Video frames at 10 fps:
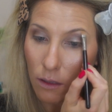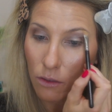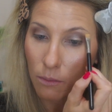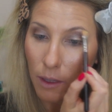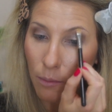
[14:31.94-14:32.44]

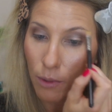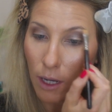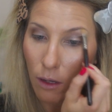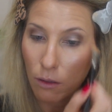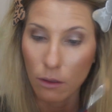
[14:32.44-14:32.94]
under my
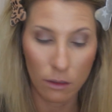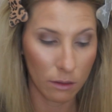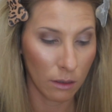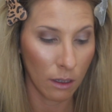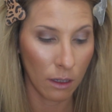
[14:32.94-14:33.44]
brow.
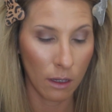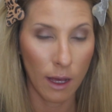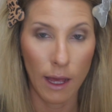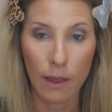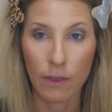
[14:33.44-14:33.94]

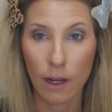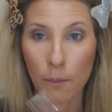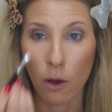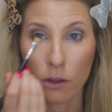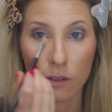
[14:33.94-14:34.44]
And then
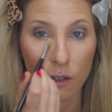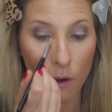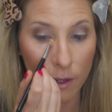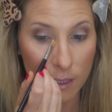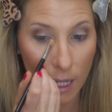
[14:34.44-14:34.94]
I'm also
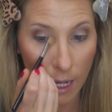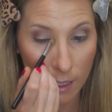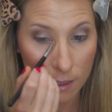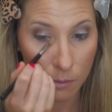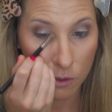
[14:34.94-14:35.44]
going to
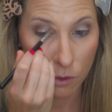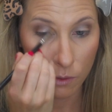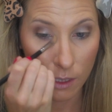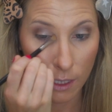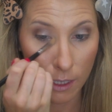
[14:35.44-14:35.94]
add some to
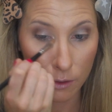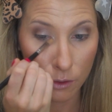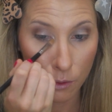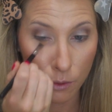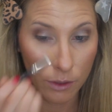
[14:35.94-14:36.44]
the
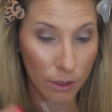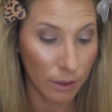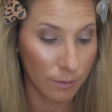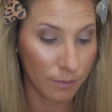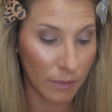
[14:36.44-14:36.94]
inner
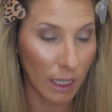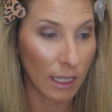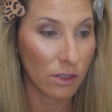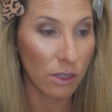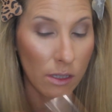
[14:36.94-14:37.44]
corner.
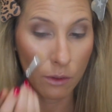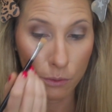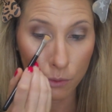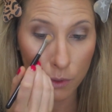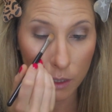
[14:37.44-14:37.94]
It's just a
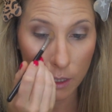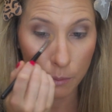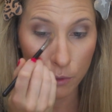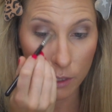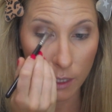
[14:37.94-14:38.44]
really
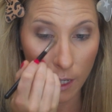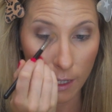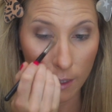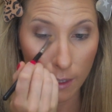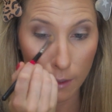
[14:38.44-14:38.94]
pretty
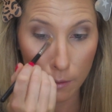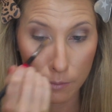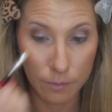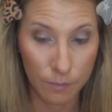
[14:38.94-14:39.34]
highlight.